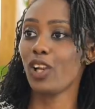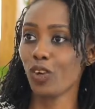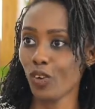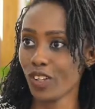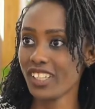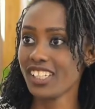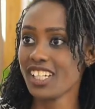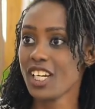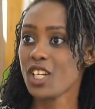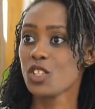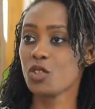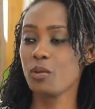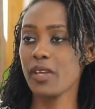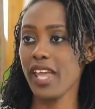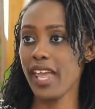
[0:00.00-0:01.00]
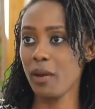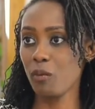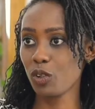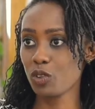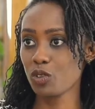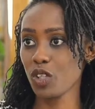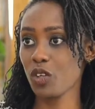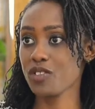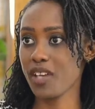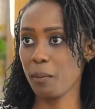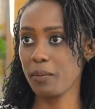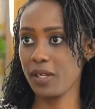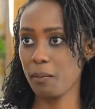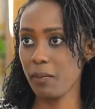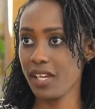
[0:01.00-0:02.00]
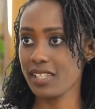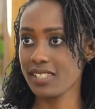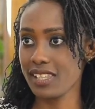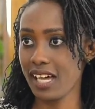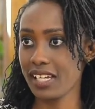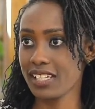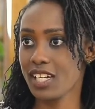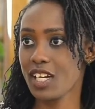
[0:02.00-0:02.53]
loan to be able to now supplement that.